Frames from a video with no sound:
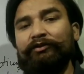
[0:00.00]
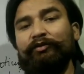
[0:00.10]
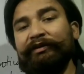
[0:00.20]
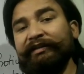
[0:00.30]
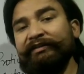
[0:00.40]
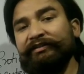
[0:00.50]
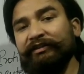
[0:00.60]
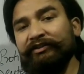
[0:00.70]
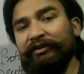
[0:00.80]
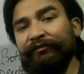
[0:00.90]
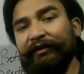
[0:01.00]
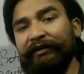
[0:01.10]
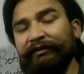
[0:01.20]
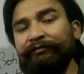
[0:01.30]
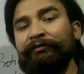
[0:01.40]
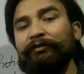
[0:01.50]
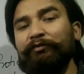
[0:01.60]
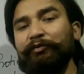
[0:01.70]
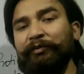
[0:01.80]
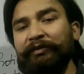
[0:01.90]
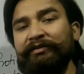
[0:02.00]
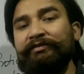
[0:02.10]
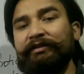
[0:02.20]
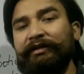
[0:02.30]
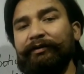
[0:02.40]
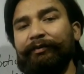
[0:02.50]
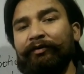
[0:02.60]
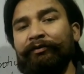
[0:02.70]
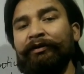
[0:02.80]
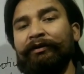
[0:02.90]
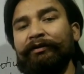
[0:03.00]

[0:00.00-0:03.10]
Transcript: So in structure of atom, we will study about